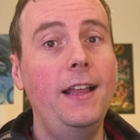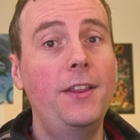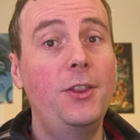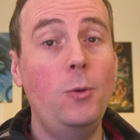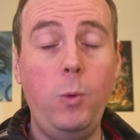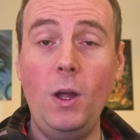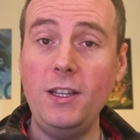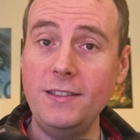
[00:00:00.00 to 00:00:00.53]

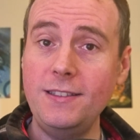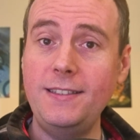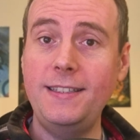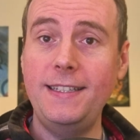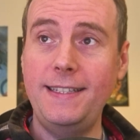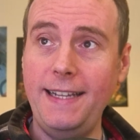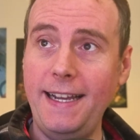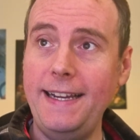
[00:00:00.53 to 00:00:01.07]
The one
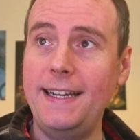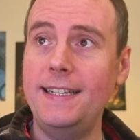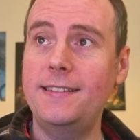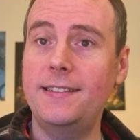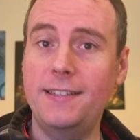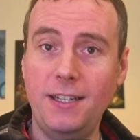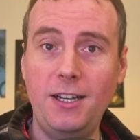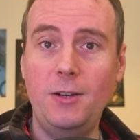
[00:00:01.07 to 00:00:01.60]
today I
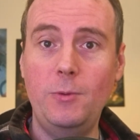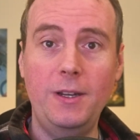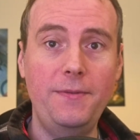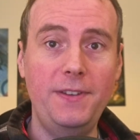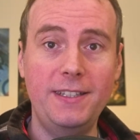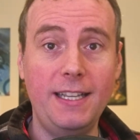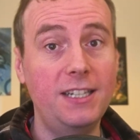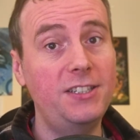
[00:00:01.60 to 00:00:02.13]
start
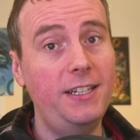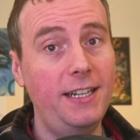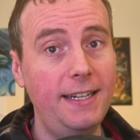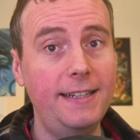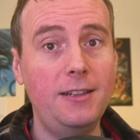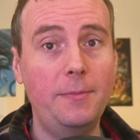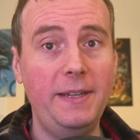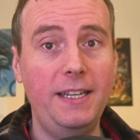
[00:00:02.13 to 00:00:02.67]
with is actually a
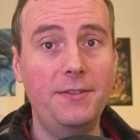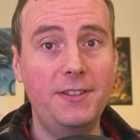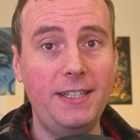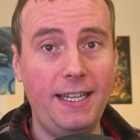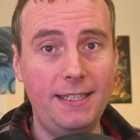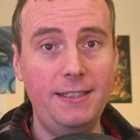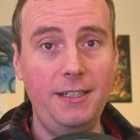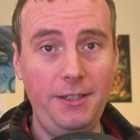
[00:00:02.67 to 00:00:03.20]
little bit of
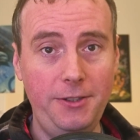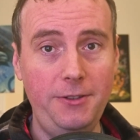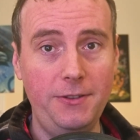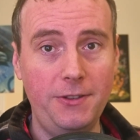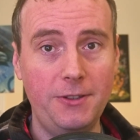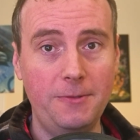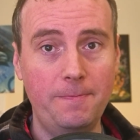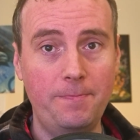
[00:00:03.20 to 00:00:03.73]
sad
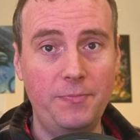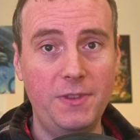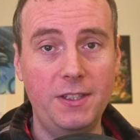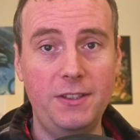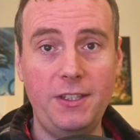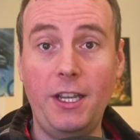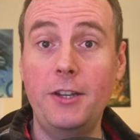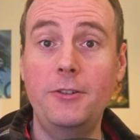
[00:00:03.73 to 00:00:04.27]
news.
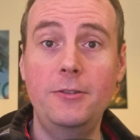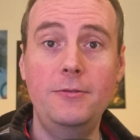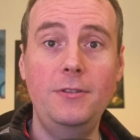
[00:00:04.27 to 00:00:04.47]
So